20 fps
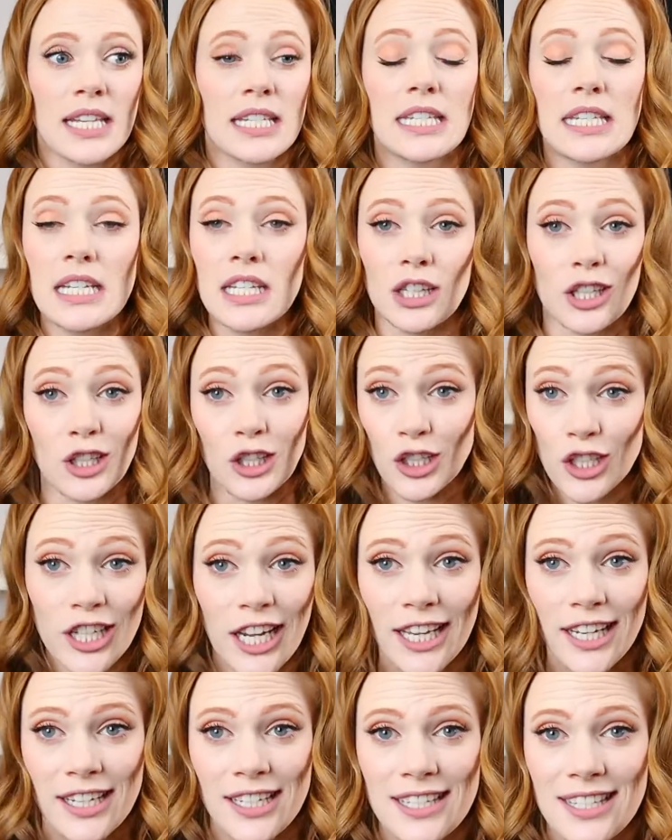didn't
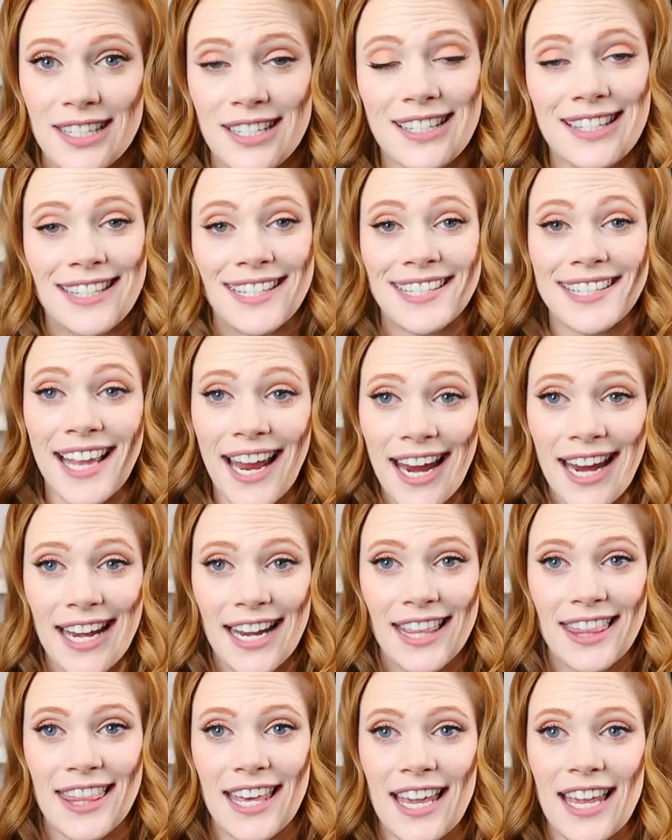look at us, didn't say
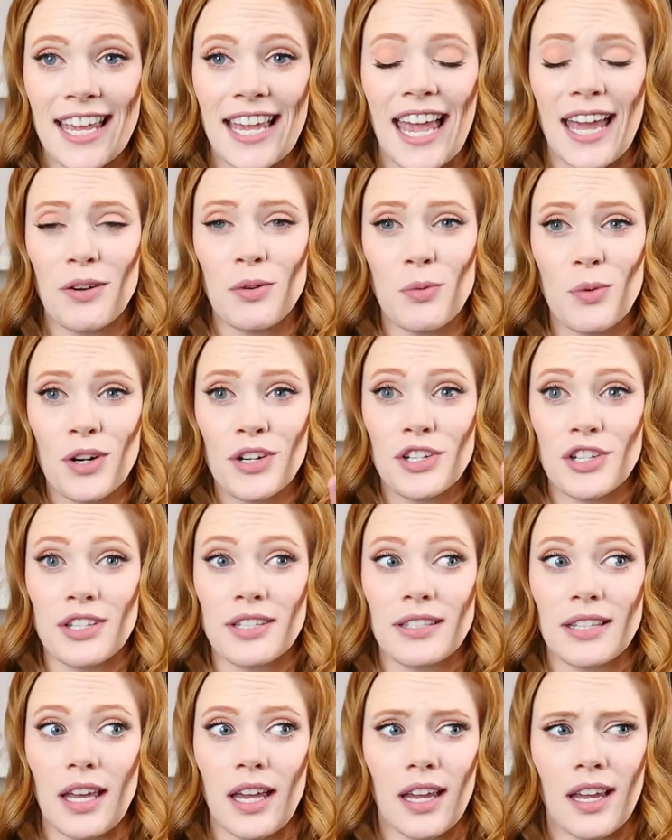anything, and we're
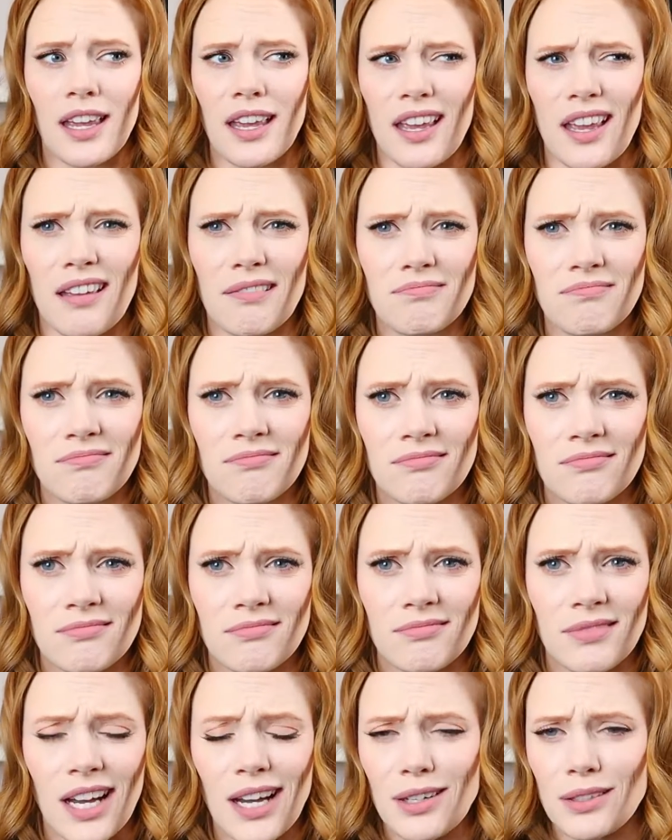just like,
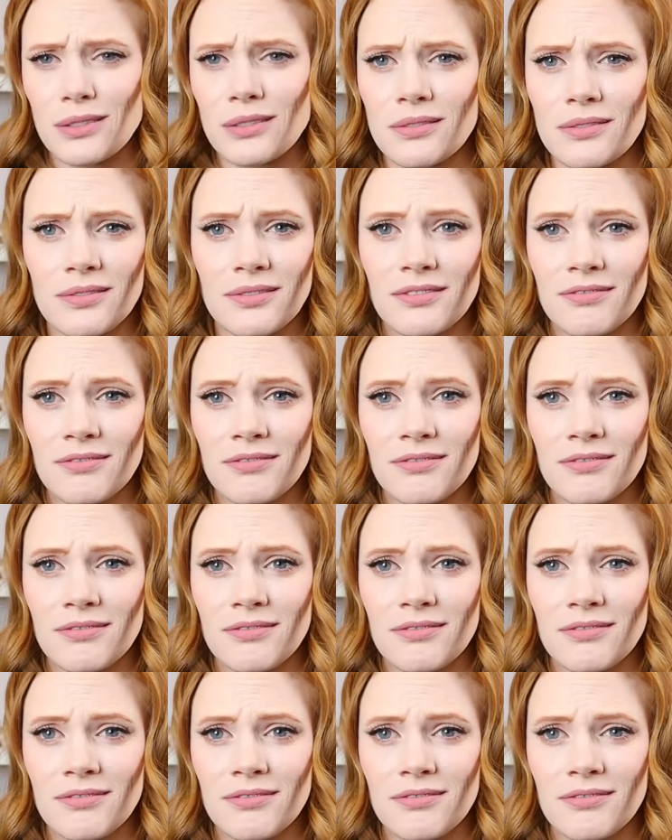"Oh,